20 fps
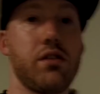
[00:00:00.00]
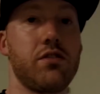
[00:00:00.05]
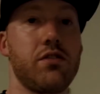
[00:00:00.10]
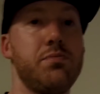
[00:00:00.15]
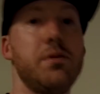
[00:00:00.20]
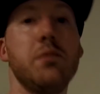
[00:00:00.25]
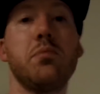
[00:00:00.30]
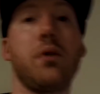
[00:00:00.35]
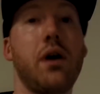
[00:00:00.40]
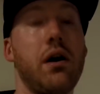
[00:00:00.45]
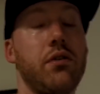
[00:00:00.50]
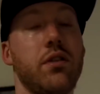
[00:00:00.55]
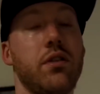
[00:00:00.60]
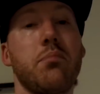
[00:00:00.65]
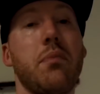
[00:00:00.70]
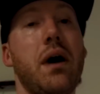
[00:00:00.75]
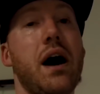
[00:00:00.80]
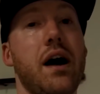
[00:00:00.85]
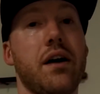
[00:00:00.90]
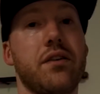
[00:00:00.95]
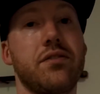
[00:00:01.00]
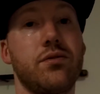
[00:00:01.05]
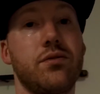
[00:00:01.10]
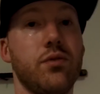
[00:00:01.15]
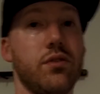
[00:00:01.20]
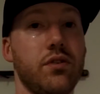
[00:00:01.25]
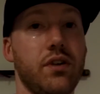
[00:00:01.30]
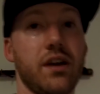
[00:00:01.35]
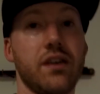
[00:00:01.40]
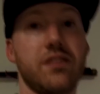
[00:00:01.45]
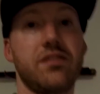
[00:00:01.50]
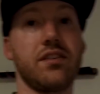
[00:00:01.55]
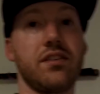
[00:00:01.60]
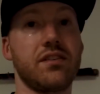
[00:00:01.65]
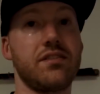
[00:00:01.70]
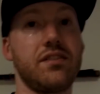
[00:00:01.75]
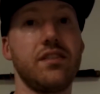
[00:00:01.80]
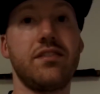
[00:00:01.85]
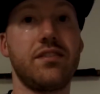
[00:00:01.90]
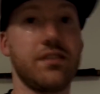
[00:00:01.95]
people out the box doing like
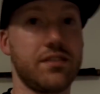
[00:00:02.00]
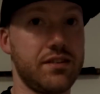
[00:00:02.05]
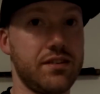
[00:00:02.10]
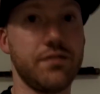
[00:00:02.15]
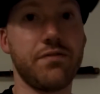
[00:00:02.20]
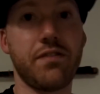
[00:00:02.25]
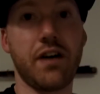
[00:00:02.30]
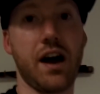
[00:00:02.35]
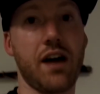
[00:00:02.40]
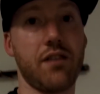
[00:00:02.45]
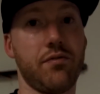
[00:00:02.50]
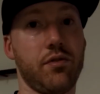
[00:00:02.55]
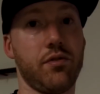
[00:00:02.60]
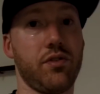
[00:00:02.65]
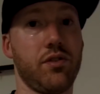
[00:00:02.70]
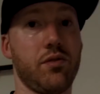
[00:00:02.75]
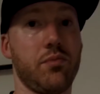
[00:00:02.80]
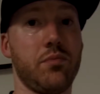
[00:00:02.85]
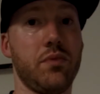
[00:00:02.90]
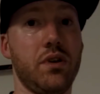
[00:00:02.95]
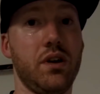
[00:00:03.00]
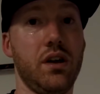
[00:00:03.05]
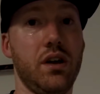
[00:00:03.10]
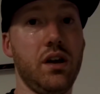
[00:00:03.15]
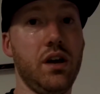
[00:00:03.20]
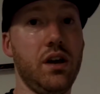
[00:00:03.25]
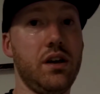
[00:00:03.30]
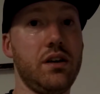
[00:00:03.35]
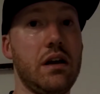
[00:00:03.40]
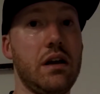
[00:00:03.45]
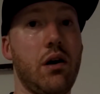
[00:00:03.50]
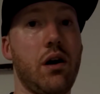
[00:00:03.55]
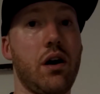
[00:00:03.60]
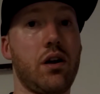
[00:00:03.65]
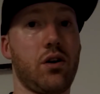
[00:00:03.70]
60, 65 with them. Now on a